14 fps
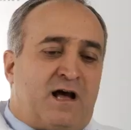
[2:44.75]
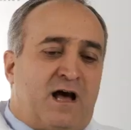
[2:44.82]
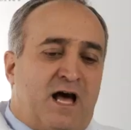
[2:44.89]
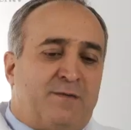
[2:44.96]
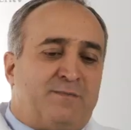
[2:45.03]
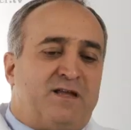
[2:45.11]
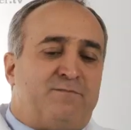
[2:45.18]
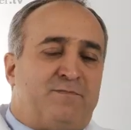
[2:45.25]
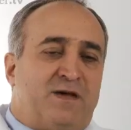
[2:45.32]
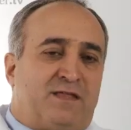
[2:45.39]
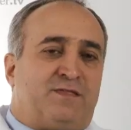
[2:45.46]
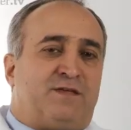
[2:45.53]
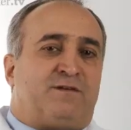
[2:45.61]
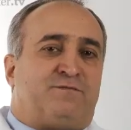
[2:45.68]
common
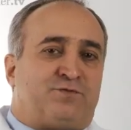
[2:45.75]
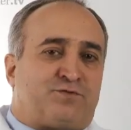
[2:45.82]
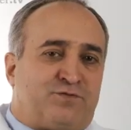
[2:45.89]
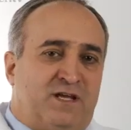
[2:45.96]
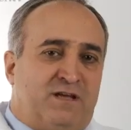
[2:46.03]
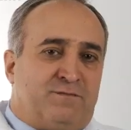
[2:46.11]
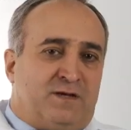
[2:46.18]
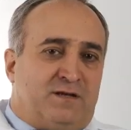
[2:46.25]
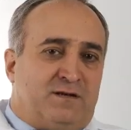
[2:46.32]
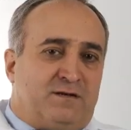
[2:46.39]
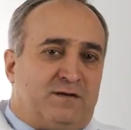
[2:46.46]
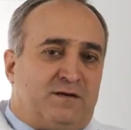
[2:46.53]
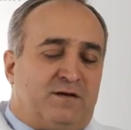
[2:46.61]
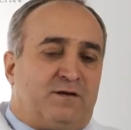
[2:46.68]
method of
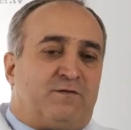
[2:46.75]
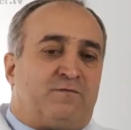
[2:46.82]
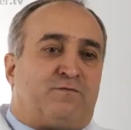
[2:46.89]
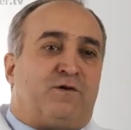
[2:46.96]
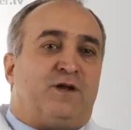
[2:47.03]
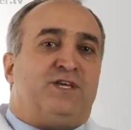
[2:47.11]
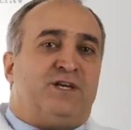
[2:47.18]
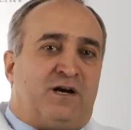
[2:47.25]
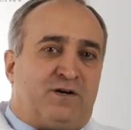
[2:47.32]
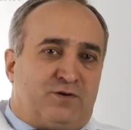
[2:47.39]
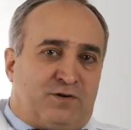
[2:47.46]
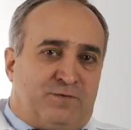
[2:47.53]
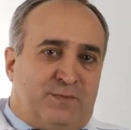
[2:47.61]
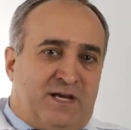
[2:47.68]
treatment for
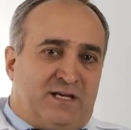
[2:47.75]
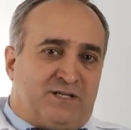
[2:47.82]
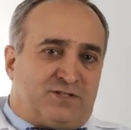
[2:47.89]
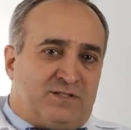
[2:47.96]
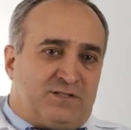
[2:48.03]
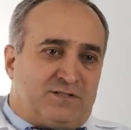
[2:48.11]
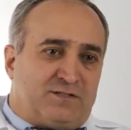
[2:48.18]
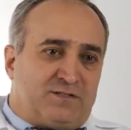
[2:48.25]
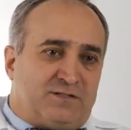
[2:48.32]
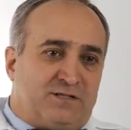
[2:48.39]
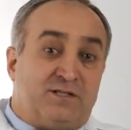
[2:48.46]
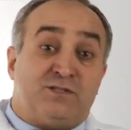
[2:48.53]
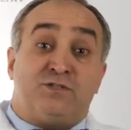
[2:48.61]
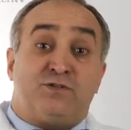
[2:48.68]
younger patients
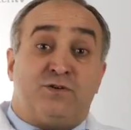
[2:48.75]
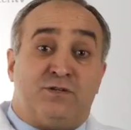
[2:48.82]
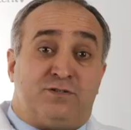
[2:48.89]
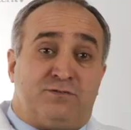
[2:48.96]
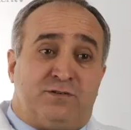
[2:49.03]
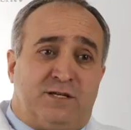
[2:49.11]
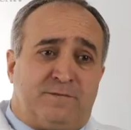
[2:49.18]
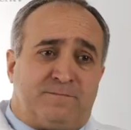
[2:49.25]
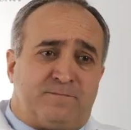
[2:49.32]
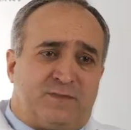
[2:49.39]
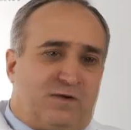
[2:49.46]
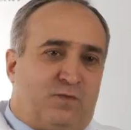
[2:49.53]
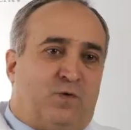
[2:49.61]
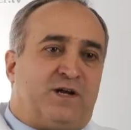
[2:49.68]
is surgery.
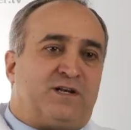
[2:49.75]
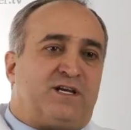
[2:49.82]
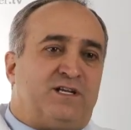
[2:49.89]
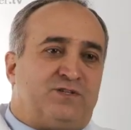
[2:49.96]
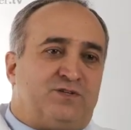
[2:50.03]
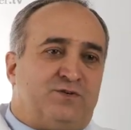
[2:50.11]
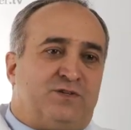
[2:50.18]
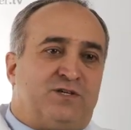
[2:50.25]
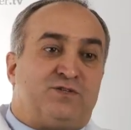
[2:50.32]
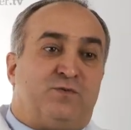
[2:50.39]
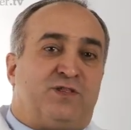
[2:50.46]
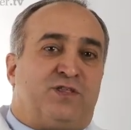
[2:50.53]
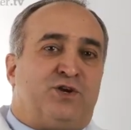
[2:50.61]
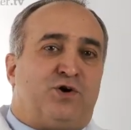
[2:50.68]
One can do
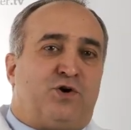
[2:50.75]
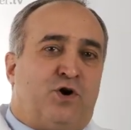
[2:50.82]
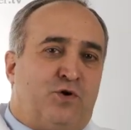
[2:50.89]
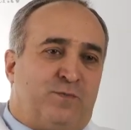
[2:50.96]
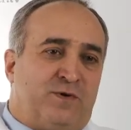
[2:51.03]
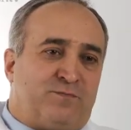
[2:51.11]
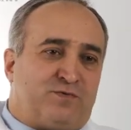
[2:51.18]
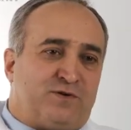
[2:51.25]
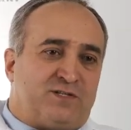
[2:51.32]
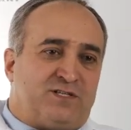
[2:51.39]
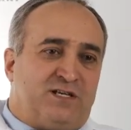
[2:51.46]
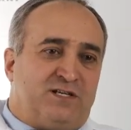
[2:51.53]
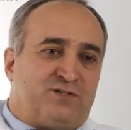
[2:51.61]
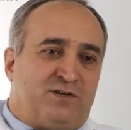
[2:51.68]
this with an open
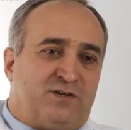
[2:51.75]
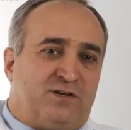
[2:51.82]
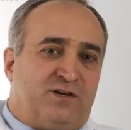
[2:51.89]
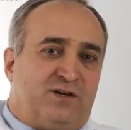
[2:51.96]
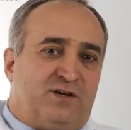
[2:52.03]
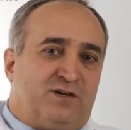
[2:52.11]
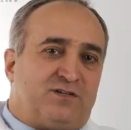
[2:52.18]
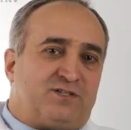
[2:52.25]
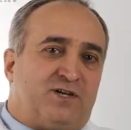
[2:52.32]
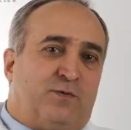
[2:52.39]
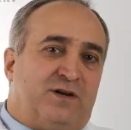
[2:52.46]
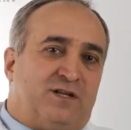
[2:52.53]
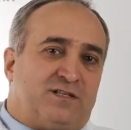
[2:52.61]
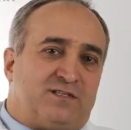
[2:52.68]
procedure,
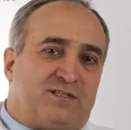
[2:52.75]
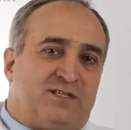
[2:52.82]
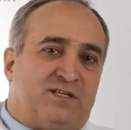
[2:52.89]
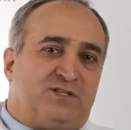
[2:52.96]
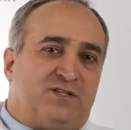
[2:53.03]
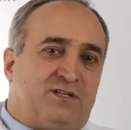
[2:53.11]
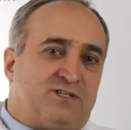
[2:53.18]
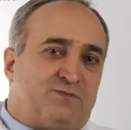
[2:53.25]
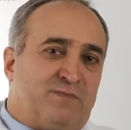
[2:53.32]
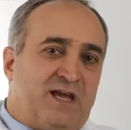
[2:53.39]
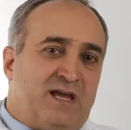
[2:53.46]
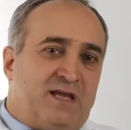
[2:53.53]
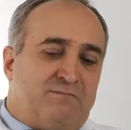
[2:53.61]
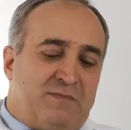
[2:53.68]
so an incision is
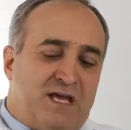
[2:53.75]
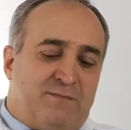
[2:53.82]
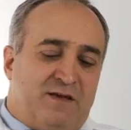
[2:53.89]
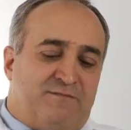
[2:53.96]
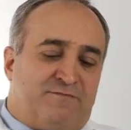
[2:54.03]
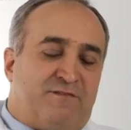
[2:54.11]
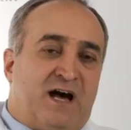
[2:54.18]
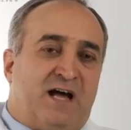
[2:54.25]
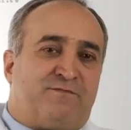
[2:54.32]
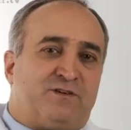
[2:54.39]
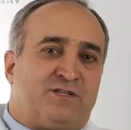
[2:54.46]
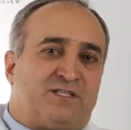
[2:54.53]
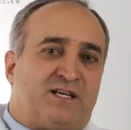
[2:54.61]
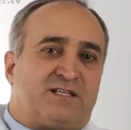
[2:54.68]
made maybe
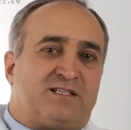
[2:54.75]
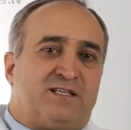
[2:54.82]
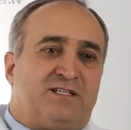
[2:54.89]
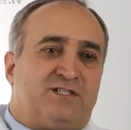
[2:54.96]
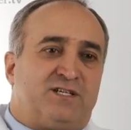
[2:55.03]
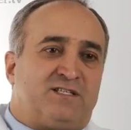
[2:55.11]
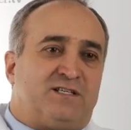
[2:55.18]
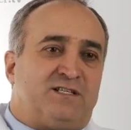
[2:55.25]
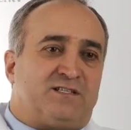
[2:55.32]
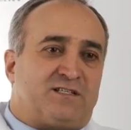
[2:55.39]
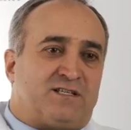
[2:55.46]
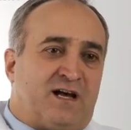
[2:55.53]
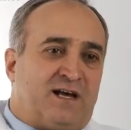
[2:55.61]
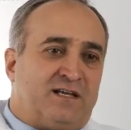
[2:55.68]
5 or 6 inches
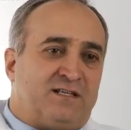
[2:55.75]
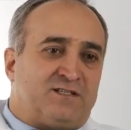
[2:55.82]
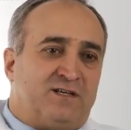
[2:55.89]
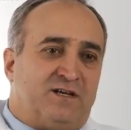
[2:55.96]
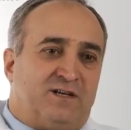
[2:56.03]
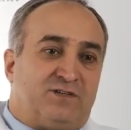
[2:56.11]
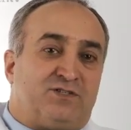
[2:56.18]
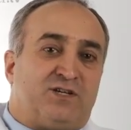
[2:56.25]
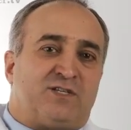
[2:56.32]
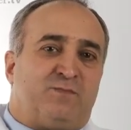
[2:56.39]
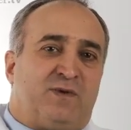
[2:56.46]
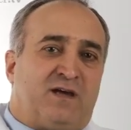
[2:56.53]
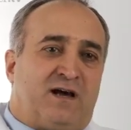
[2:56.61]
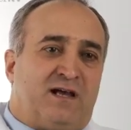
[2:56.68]
in size
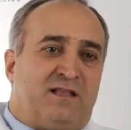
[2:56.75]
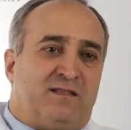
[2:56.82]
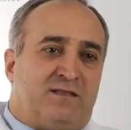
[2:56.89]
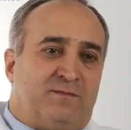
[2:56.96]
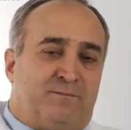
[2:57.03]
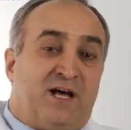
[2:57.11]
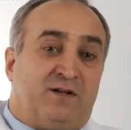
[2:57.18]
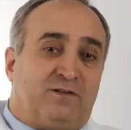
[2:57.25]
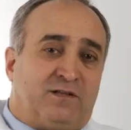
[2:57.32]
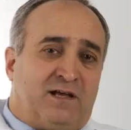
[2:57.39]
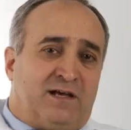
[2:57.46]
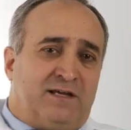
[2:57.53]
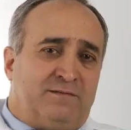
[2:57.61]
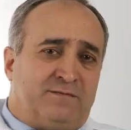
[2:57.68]
just behind the belt
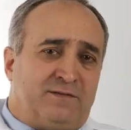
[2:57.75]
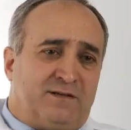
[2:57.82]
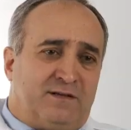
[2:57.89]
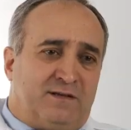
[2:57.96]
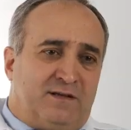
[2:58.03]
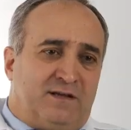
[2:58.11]
line,